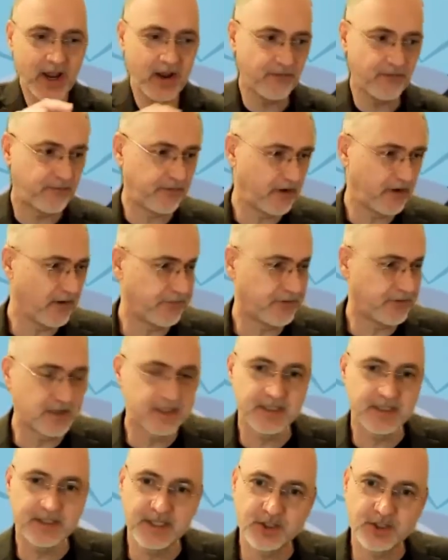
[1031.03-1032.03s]
if
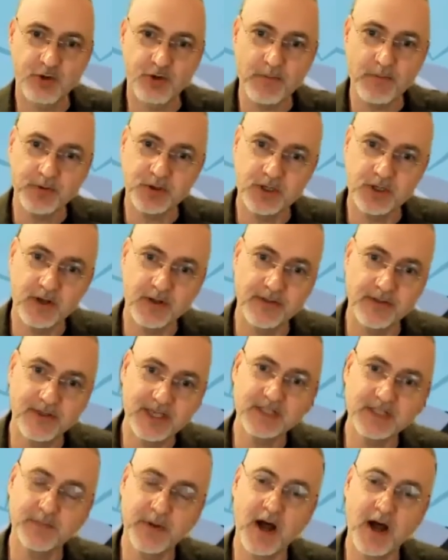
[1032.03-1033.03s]
there's a disruption at
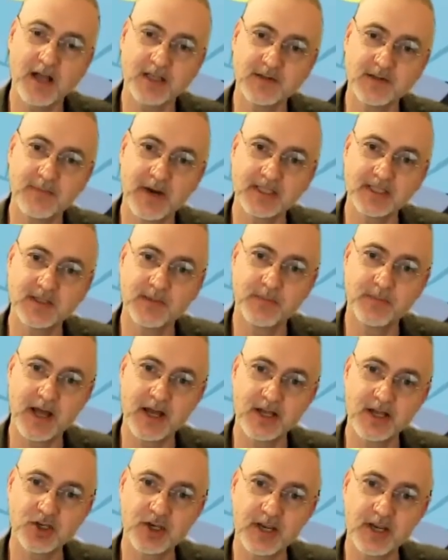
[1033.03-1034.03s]
this part of my
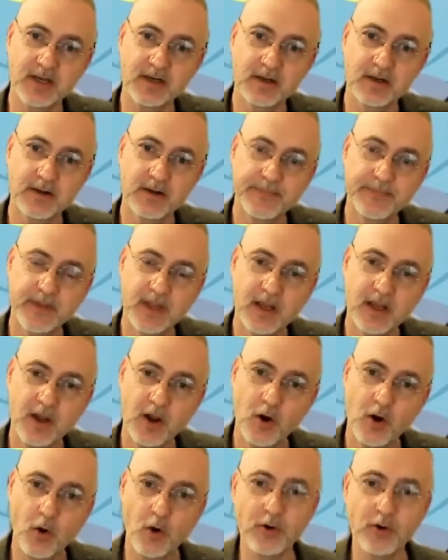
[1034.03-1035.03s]
supply chain,
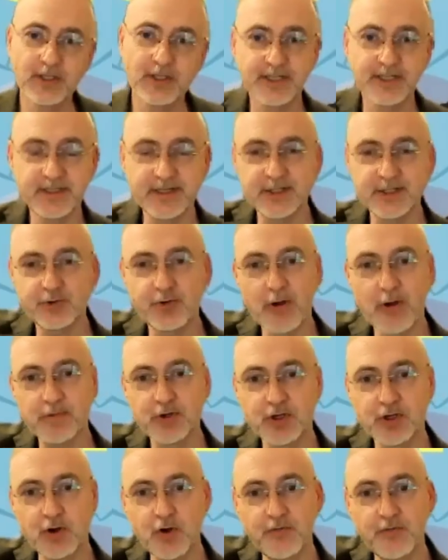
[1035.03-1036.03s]
or there's a
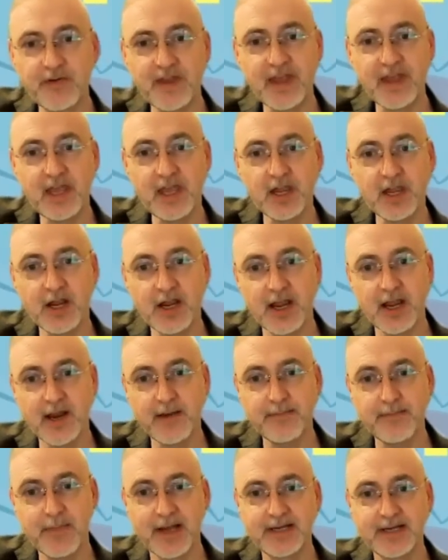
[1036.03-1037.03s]
disruption over here
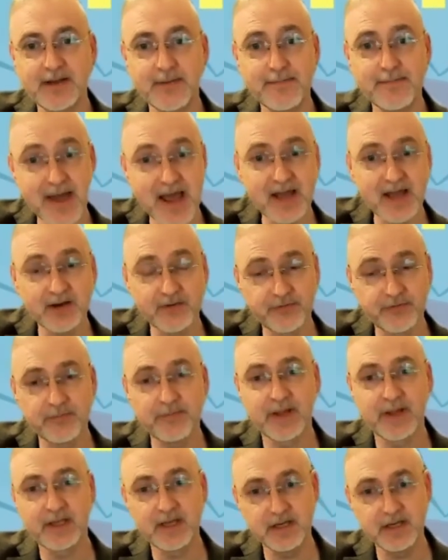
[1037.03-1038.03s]
in my demand
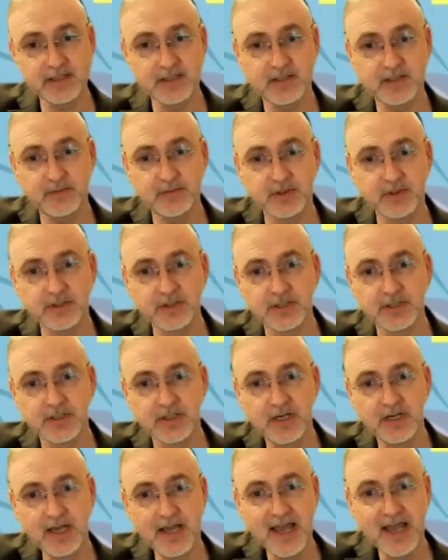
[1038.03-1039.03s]
from my
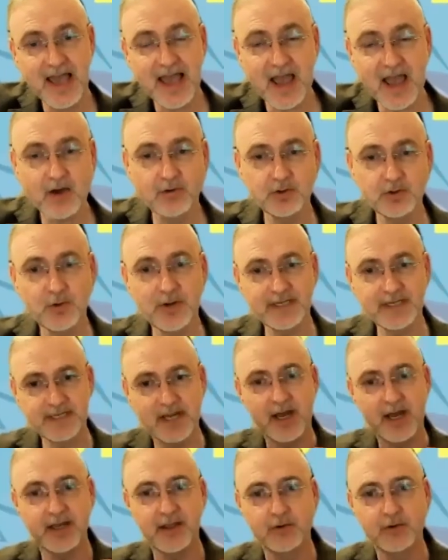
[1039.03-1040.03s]
customers, how do I
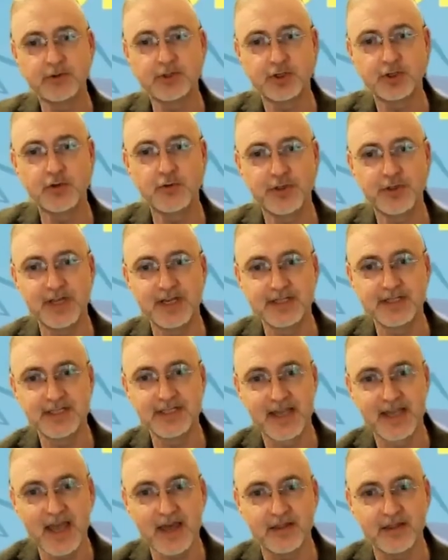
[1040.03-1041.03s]
tie those two things
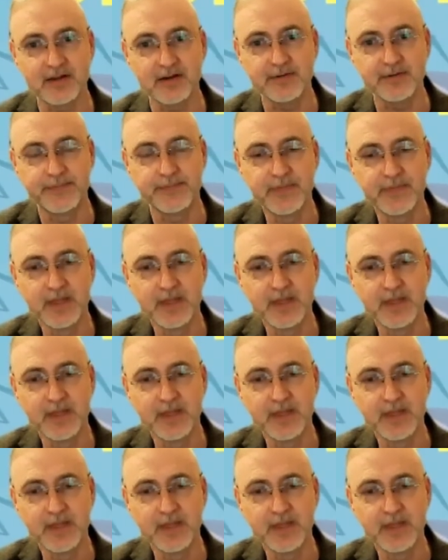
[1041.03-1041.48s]
together